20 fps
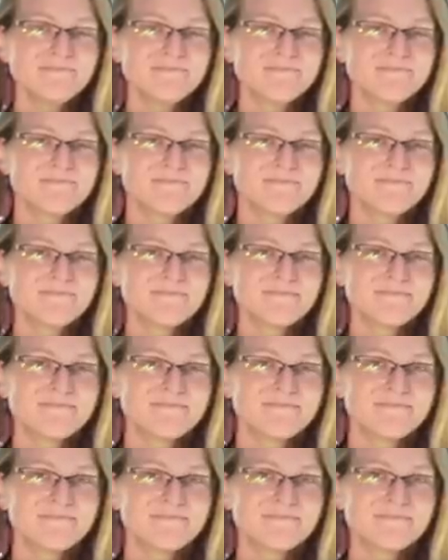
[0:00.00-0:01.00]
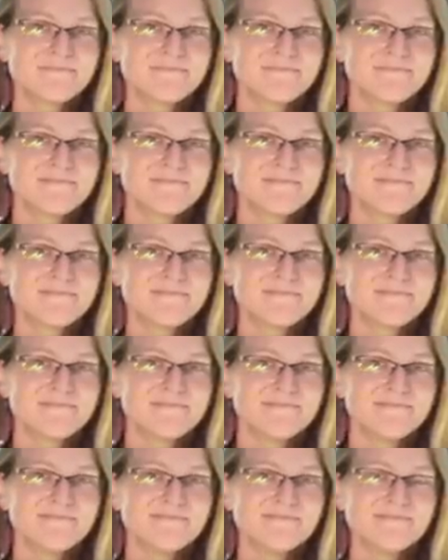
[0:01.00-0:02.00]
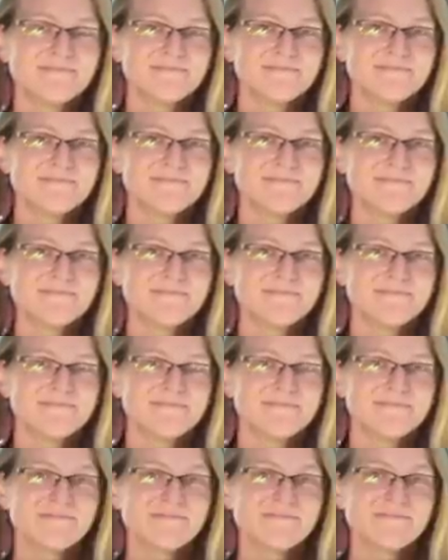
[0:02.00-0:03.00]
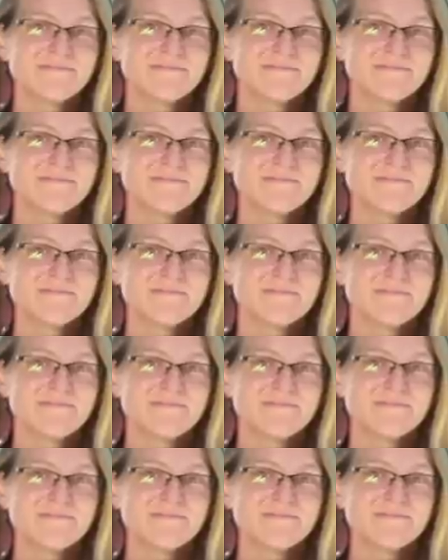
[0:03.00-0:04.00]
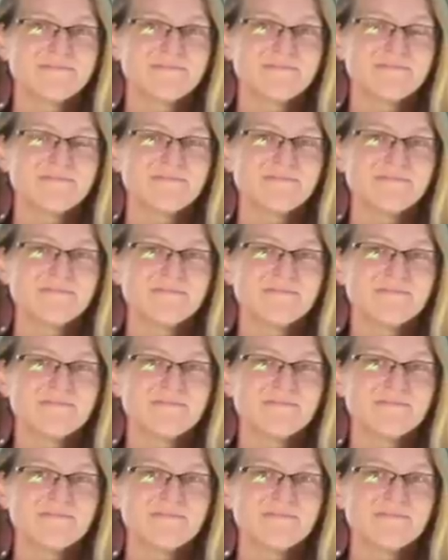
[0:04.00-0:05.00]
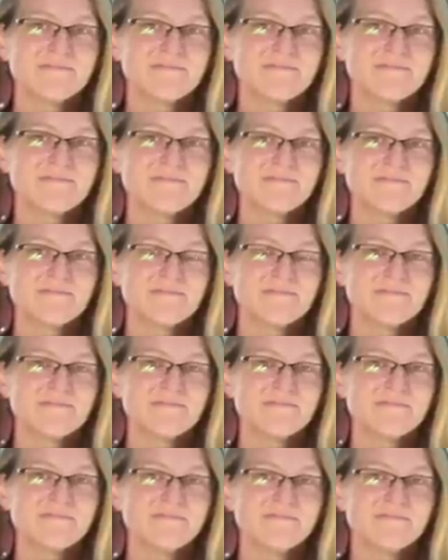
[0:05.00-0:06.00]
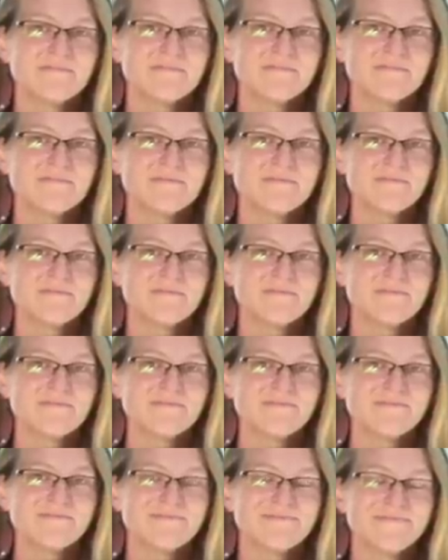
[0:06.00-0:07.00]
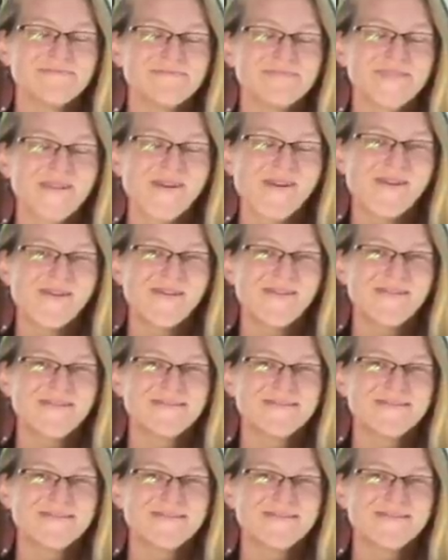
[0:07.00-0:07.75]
(not speaking)